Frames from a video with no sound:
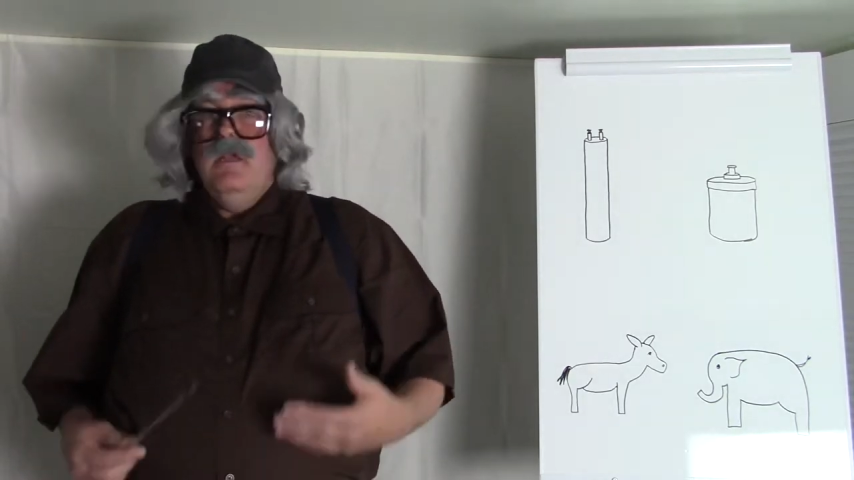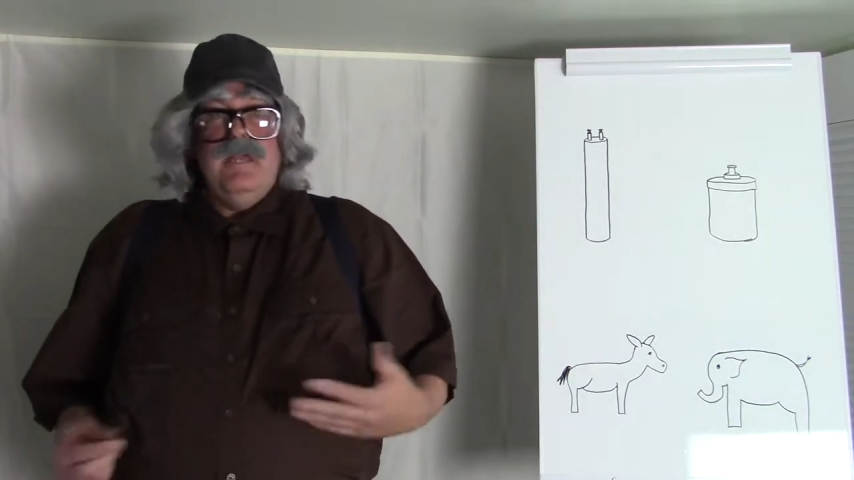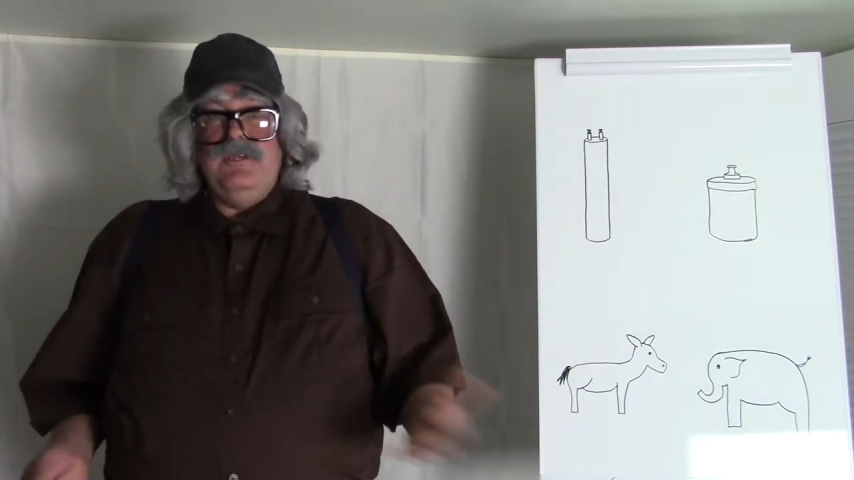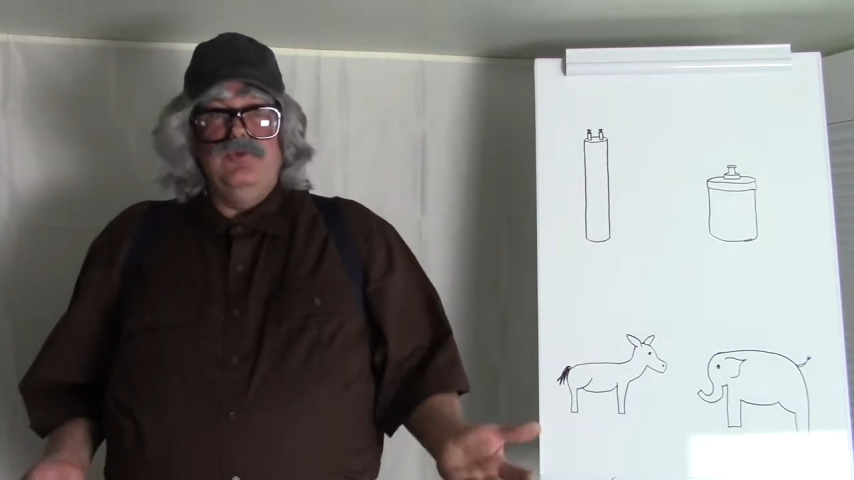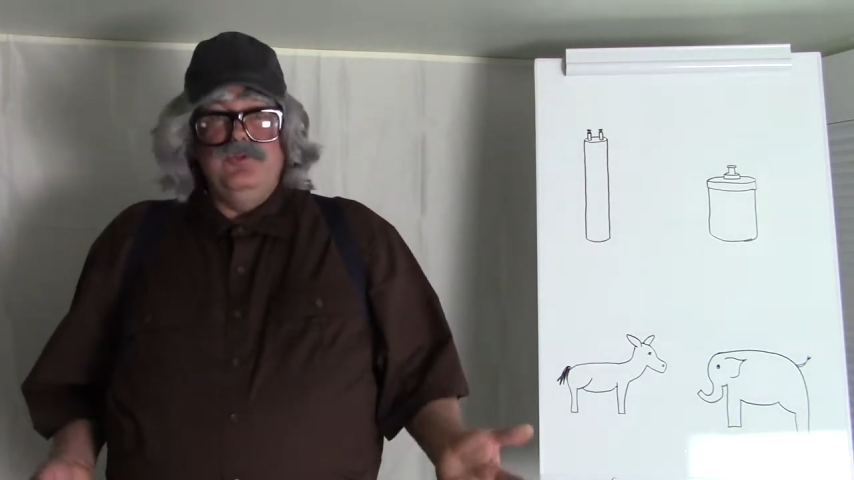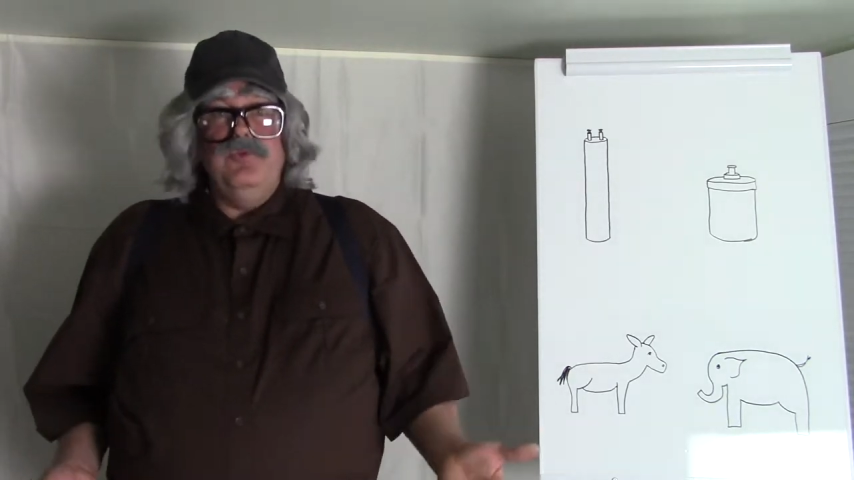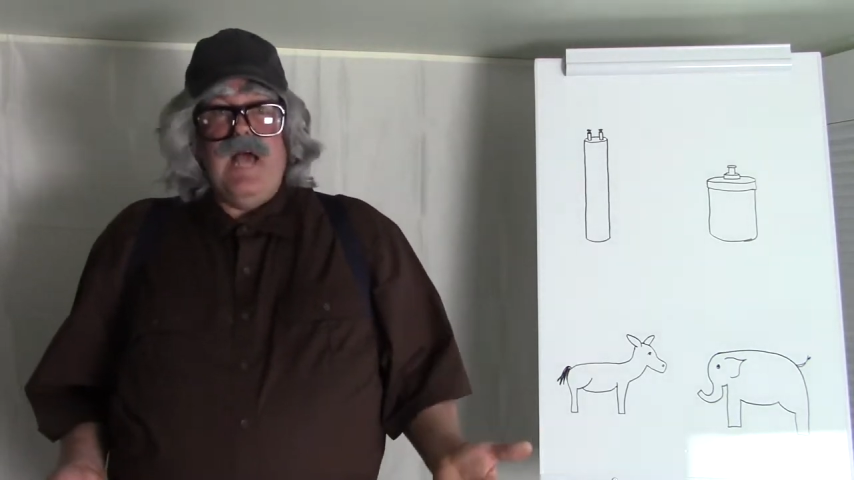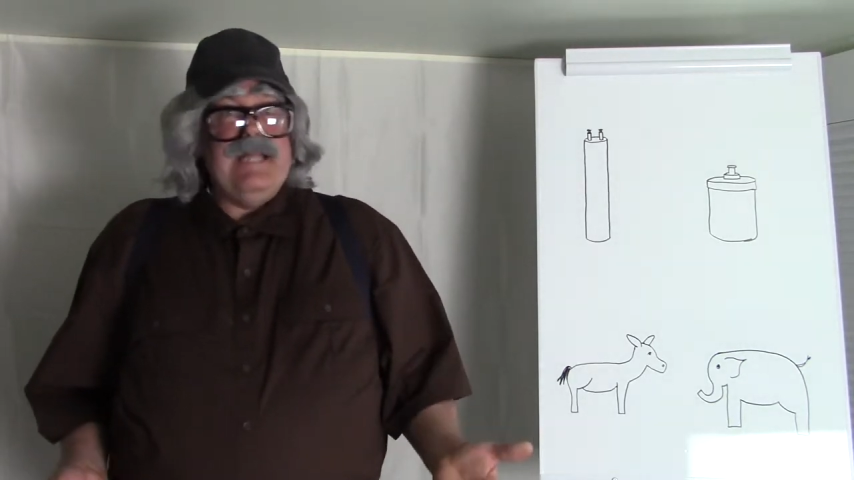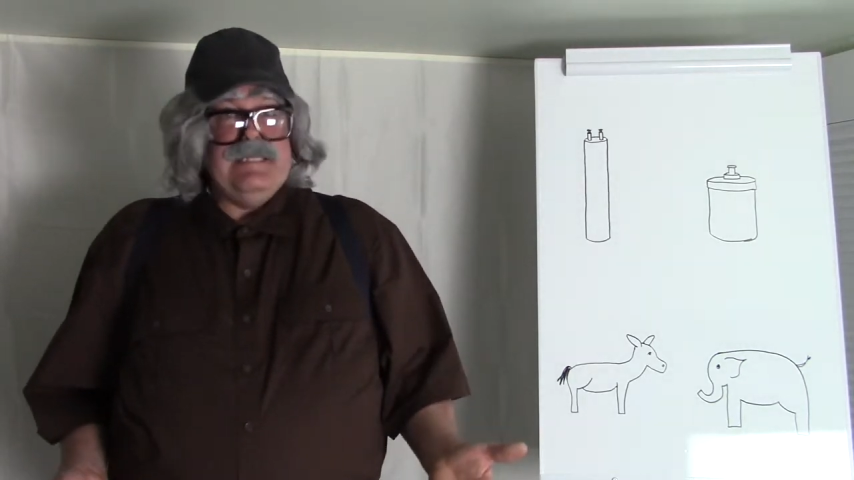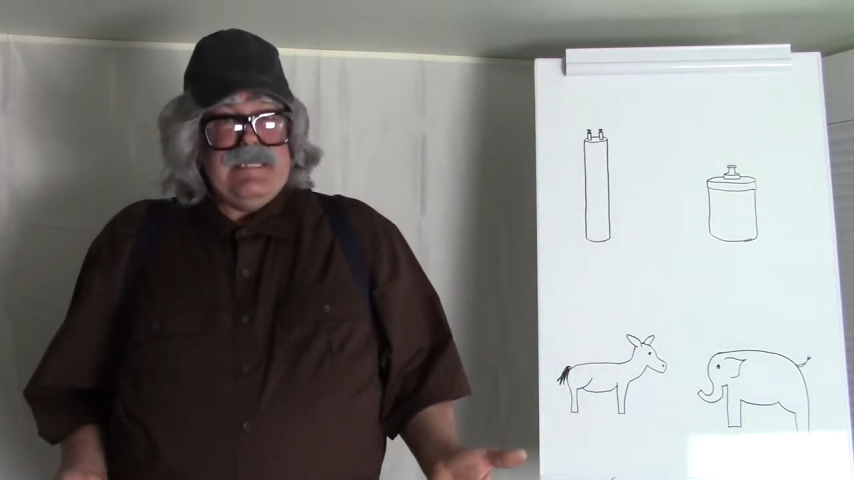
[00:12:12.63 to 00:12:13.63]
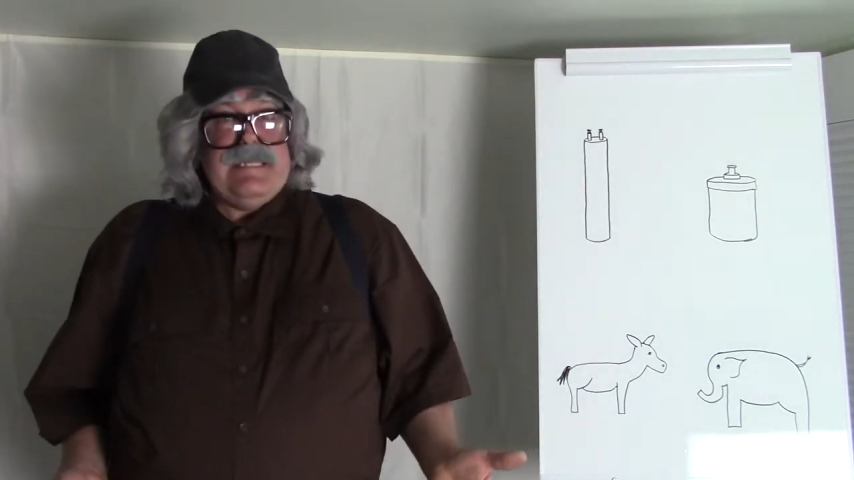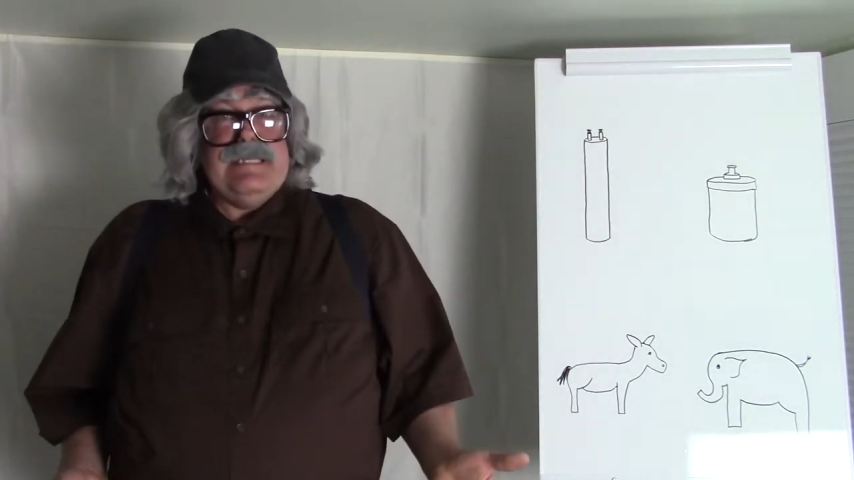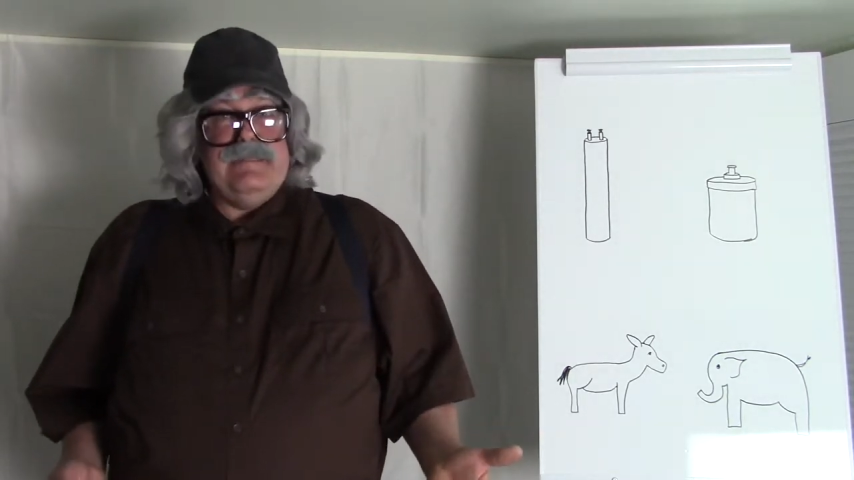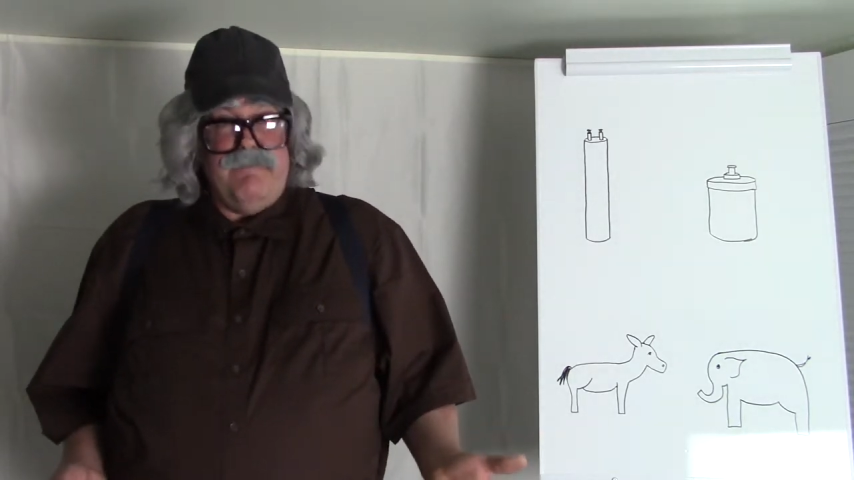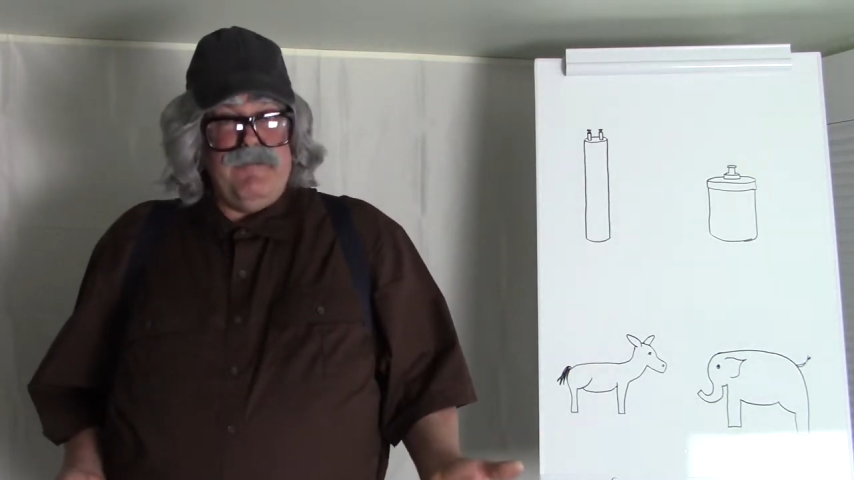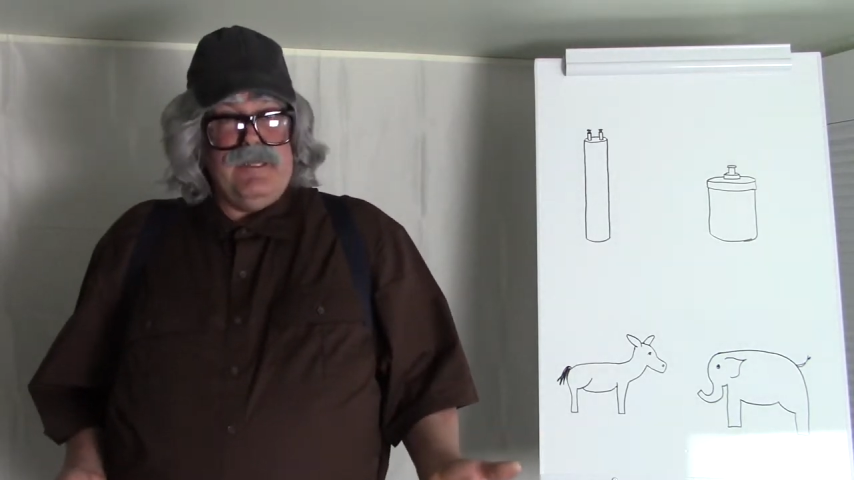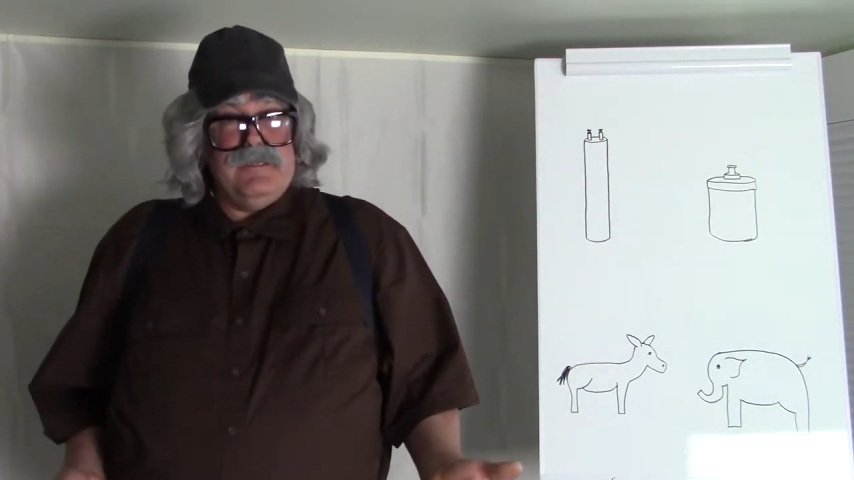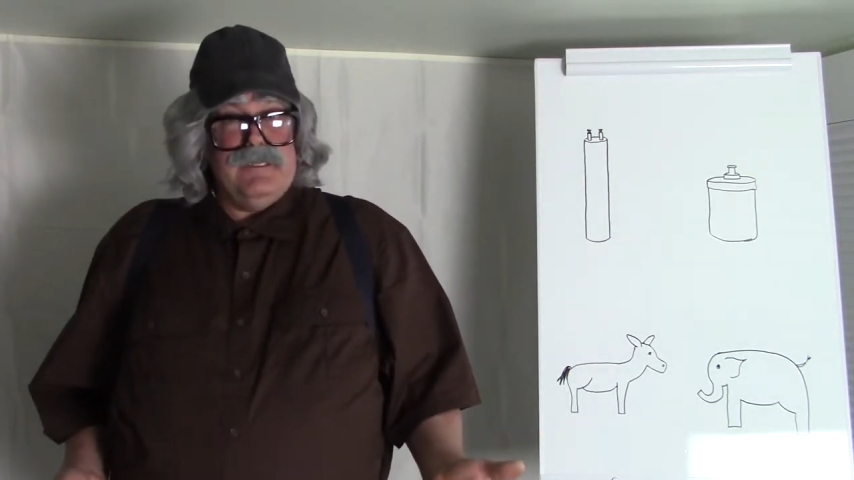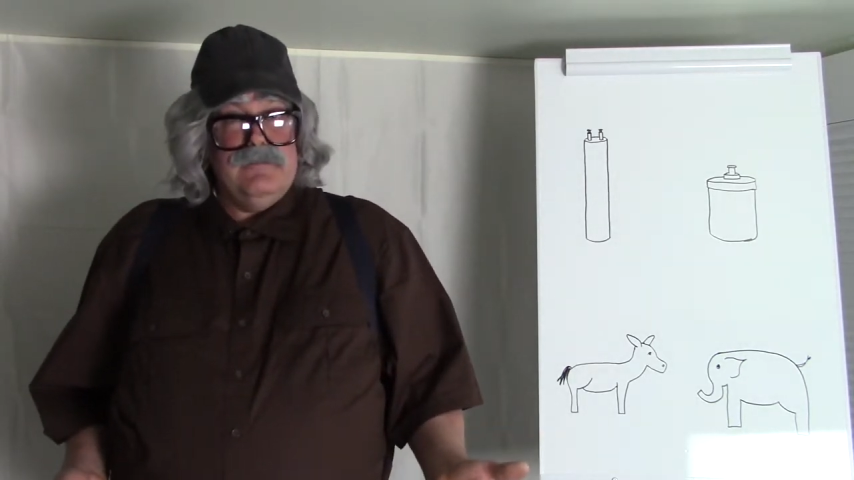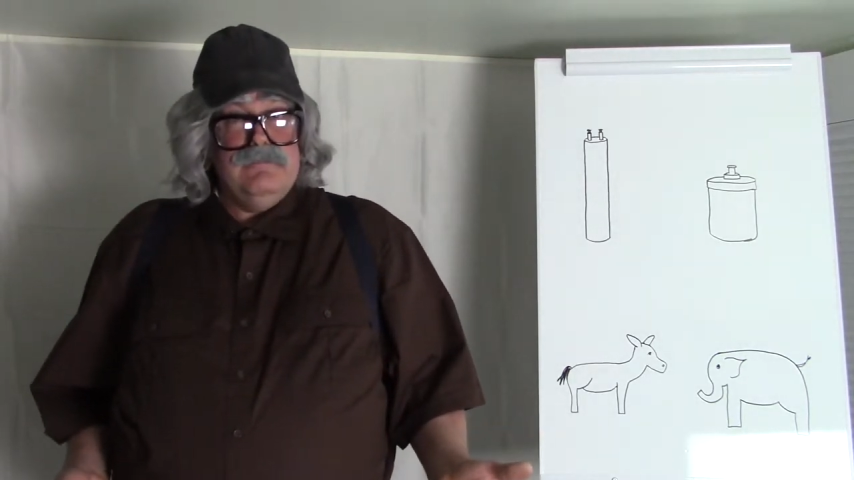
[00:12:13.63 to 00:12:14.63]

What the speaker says: and you do not need the filter.